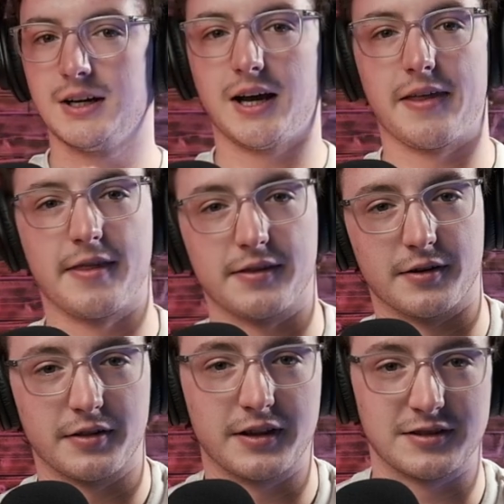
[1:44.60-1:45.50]
And then the
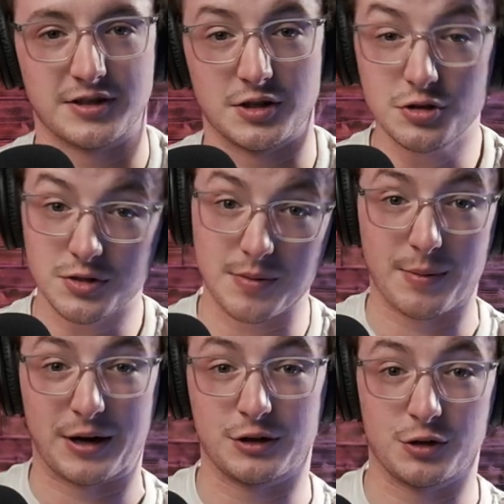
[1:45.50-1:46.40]
things that used to be
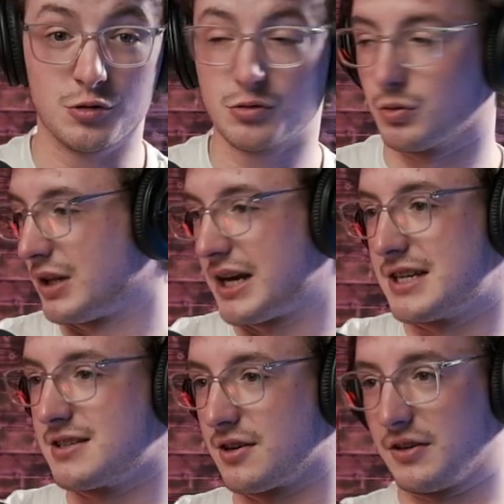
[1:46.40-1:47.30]
my usual
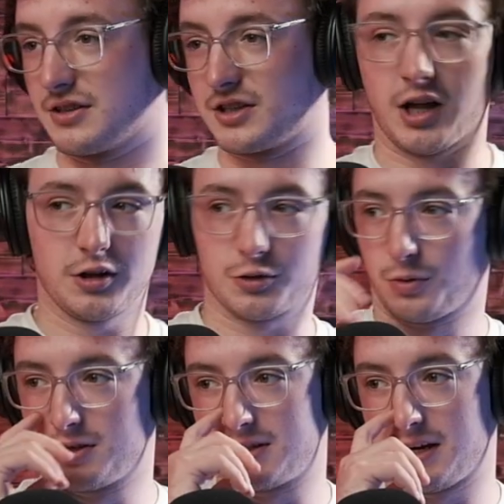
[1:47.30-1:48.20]
lights are these colored
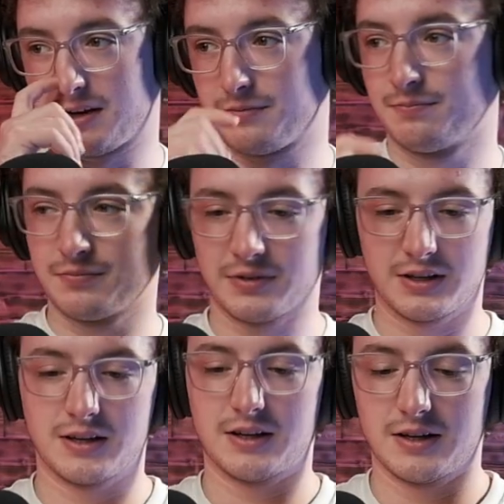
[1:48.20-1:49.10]
ones here.
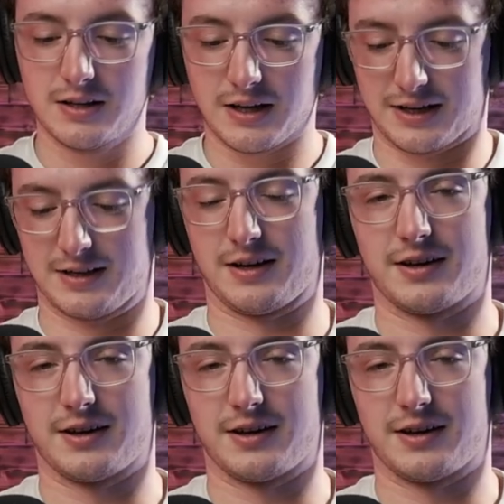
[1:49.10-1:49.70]
And